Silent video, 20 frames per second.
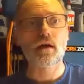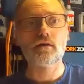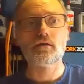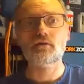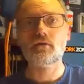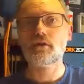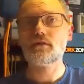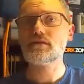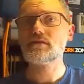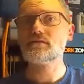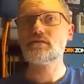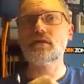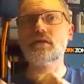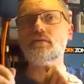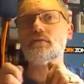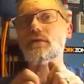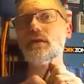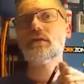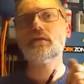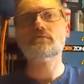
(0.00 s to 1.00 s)

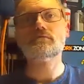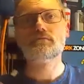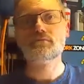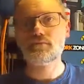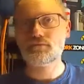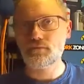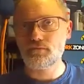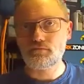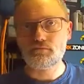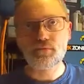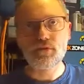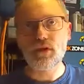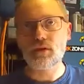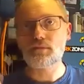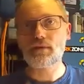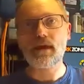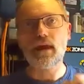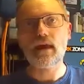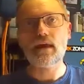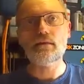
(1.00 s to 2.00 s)
they put
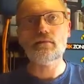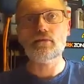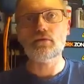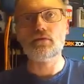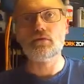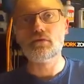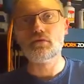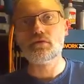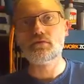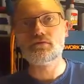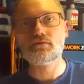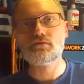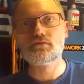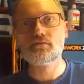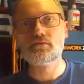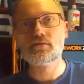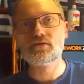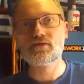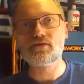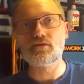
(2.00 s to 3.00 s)
up cable,
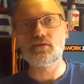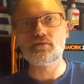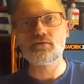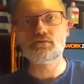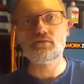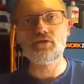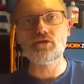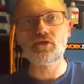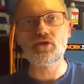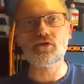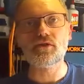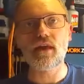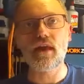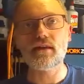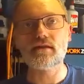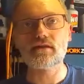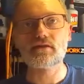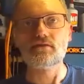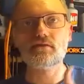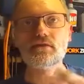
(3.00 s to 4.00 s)
sort of you couldn't
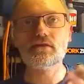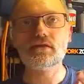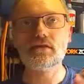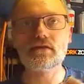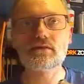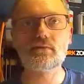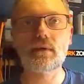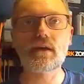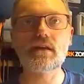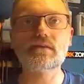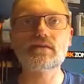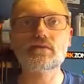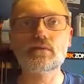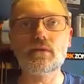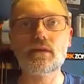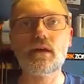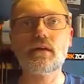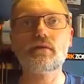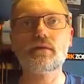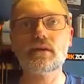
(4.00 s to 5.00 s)
enter into the space
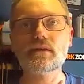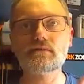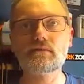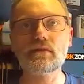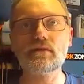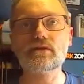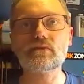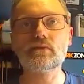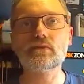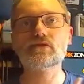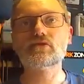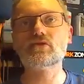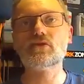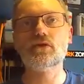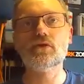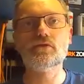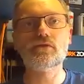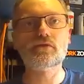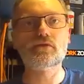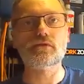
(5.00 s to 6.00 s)
without things being switched
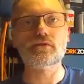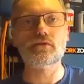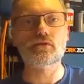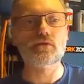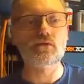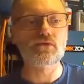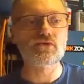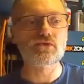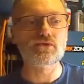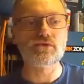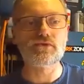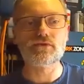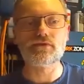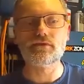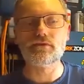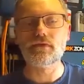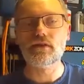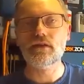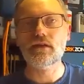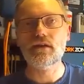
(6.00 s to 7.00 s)
off, and all sorts
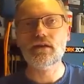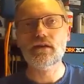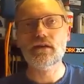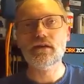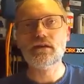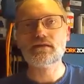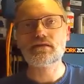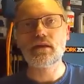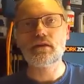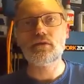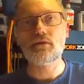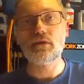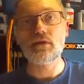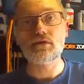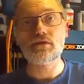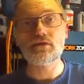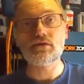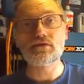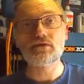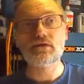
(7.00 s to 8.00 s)
of safety
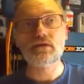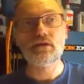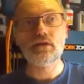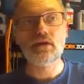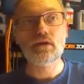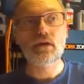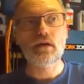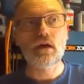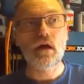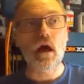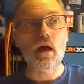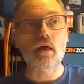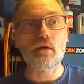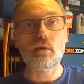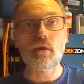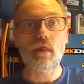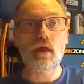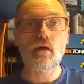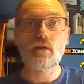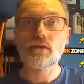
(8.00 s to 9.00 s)
features. And then
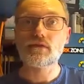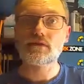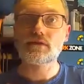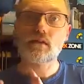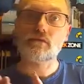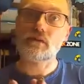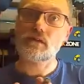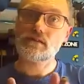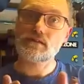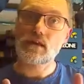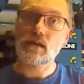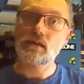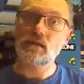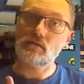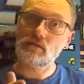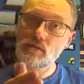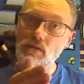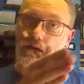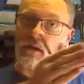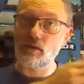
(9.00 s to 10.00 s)
when the health and safety executive
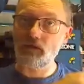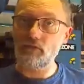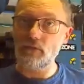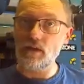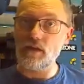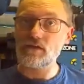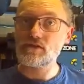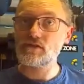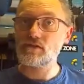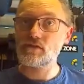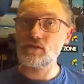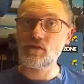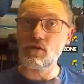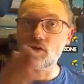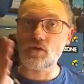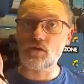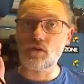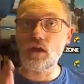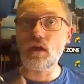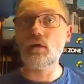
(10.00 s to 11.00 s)
had kind of finished and gone
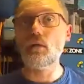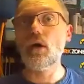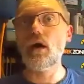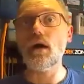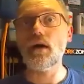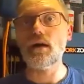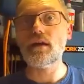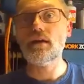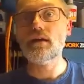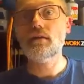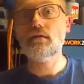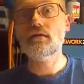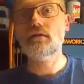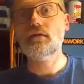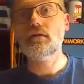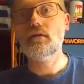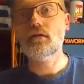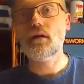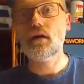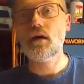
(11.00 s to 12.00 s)
on their way,
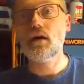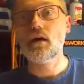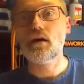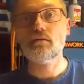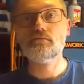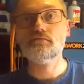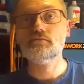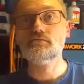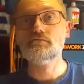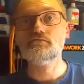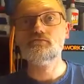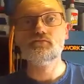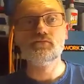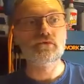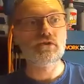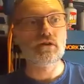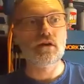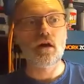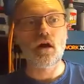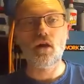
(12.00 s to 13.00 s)
a
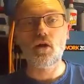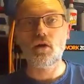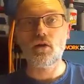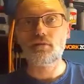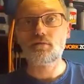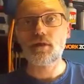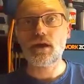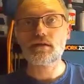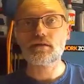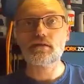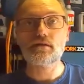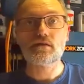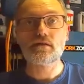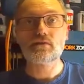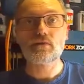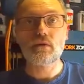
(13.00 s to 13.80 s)
lot of the practices